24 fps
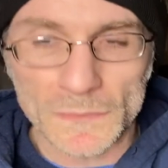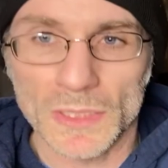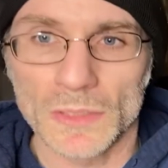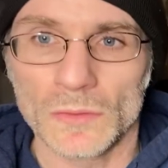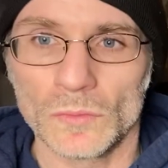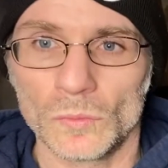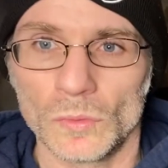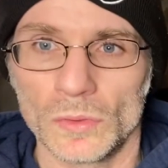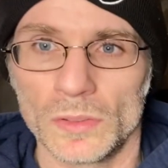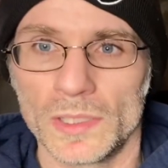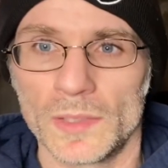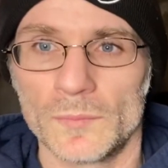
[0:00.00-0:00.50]

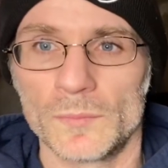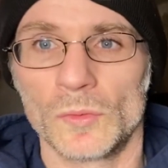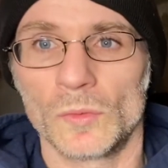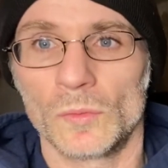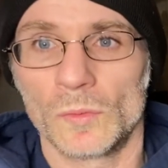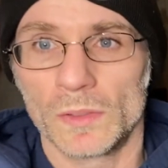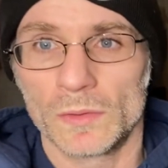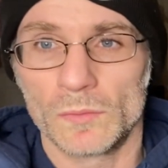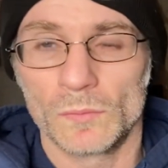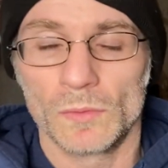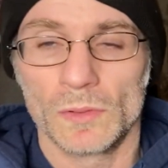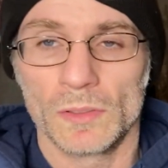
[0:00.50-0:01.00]
were number
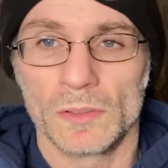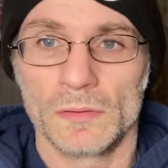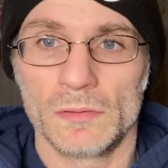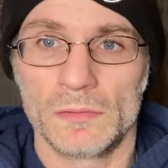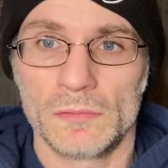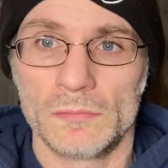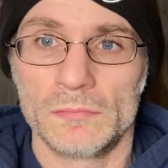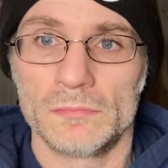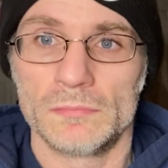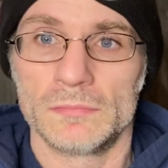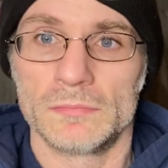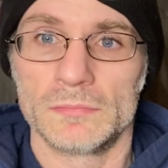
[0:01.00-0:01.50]
1 were
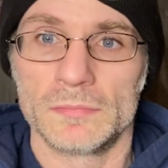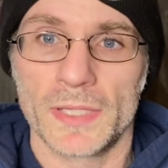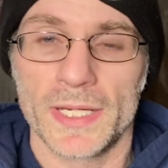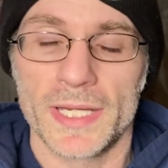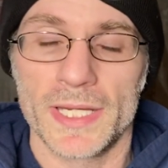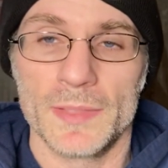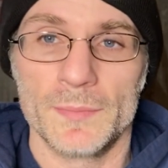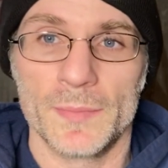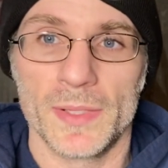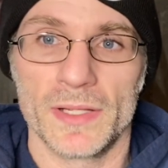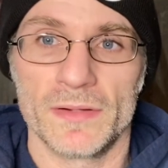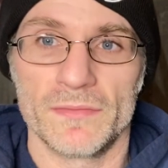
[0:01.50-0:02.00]

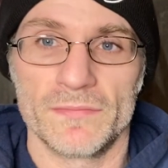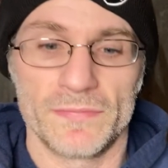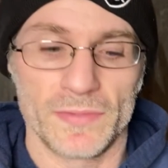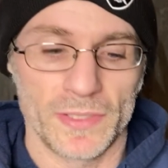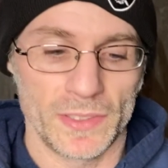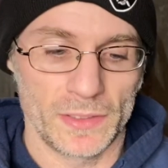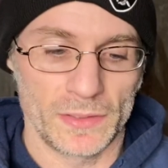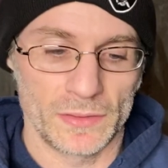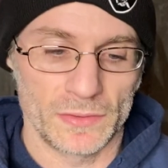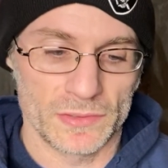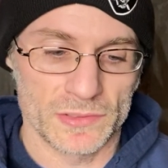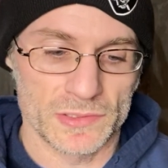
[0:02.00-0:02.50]
He-Man
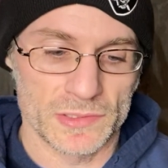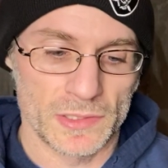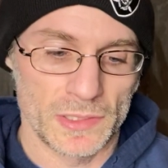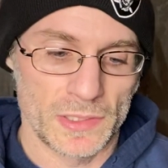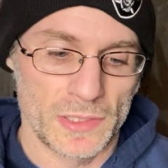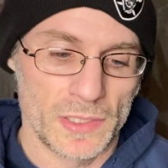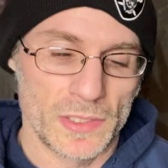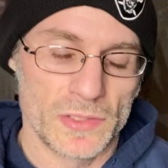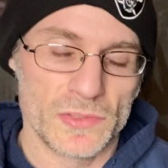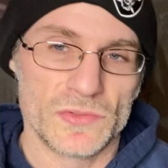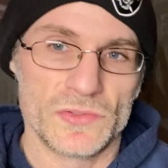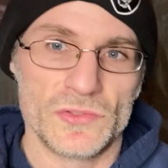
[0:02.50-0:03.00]
figures,
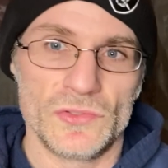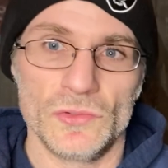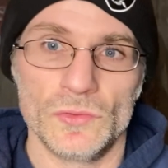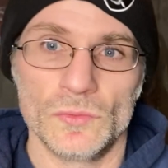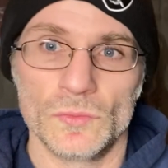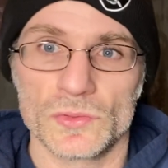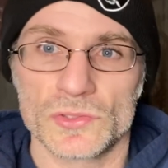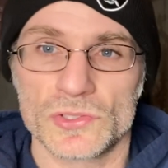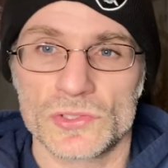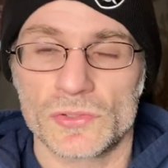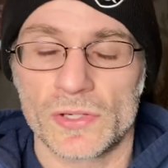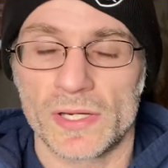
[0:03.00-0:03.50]
2
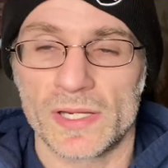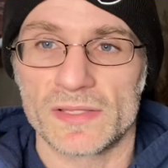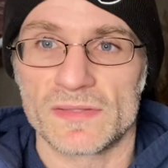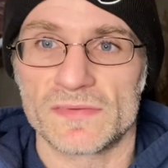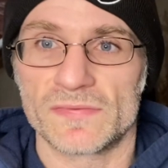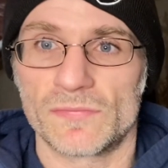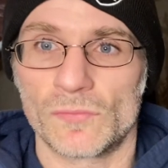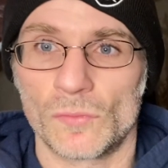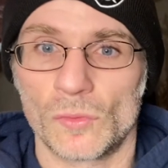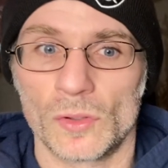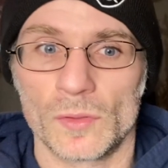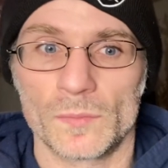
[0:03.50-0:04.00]
was
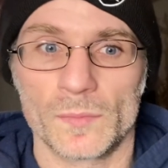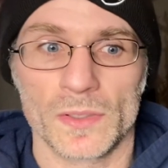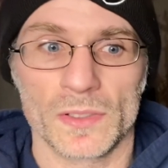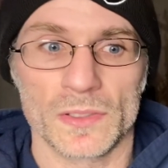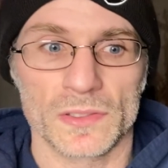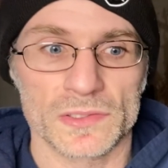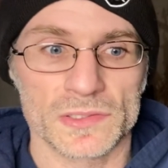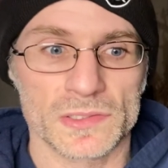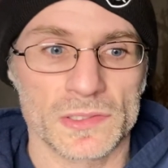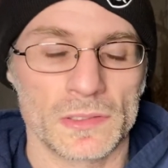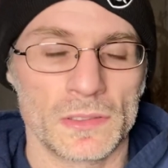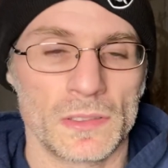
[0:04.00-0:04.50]

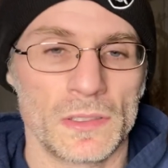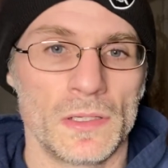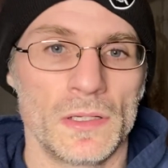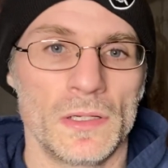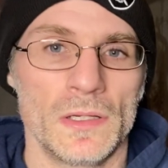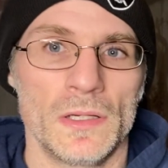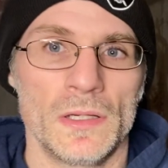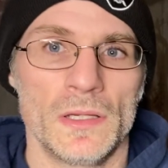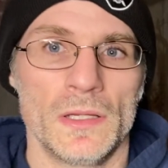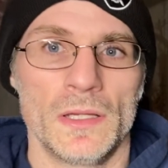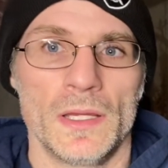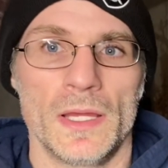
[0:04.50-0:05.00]
Transformers,
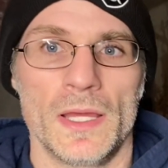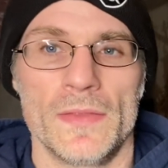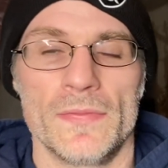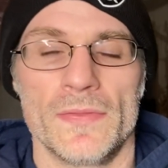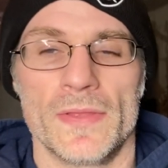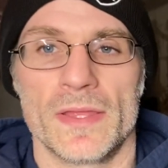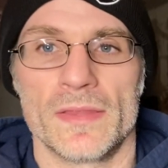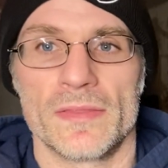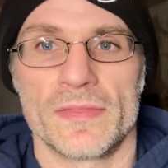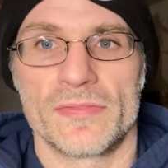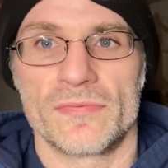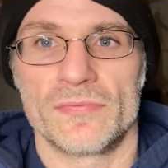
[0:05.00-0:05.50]
and
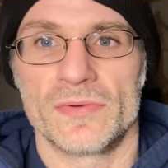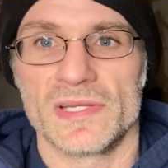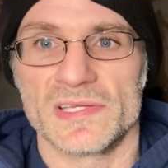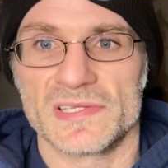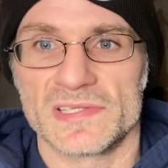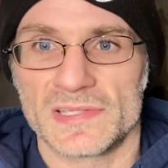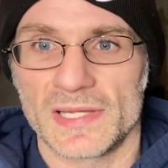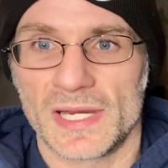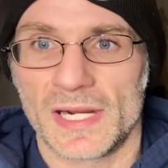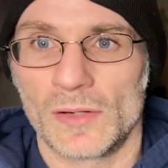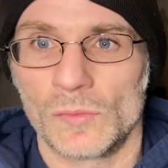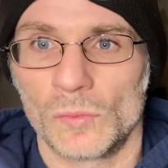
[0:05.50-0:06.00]
then 3
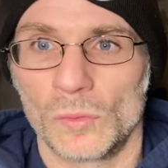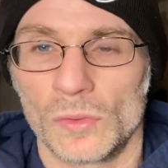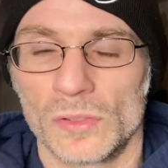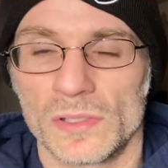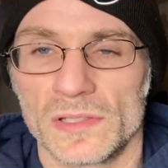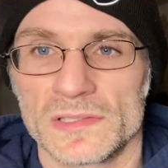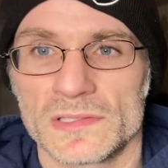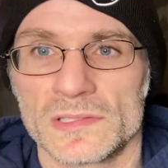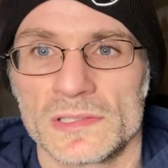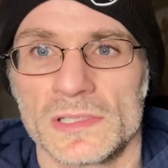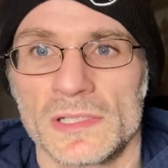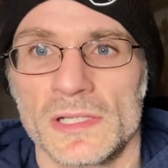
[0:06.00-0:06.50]
Star
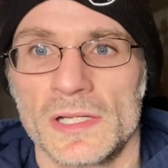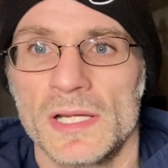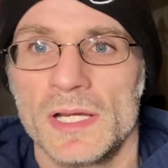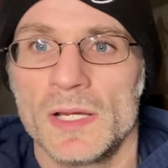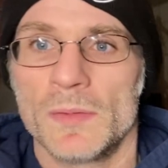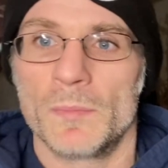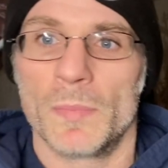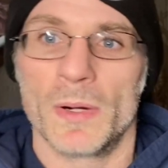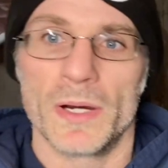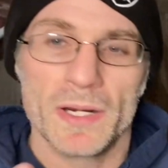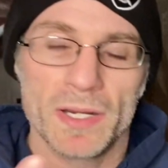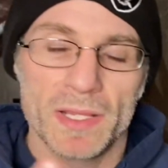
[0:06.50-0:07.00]
Wars.
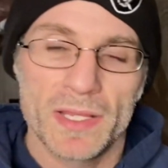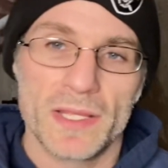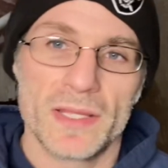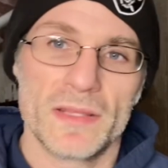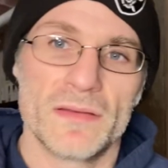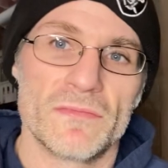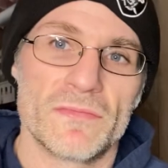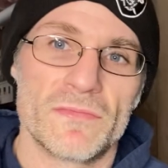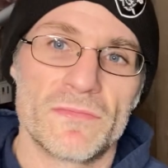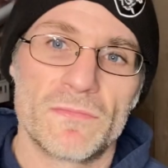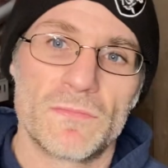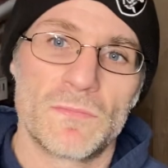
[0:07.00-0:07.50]
But in
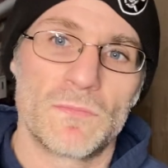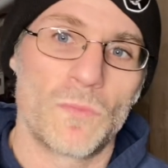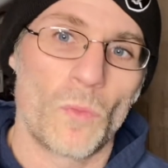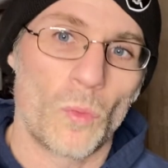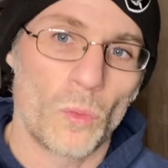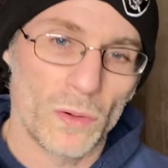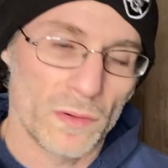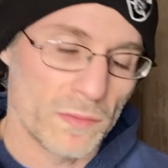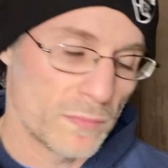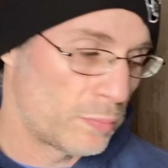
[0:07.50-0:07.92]
4th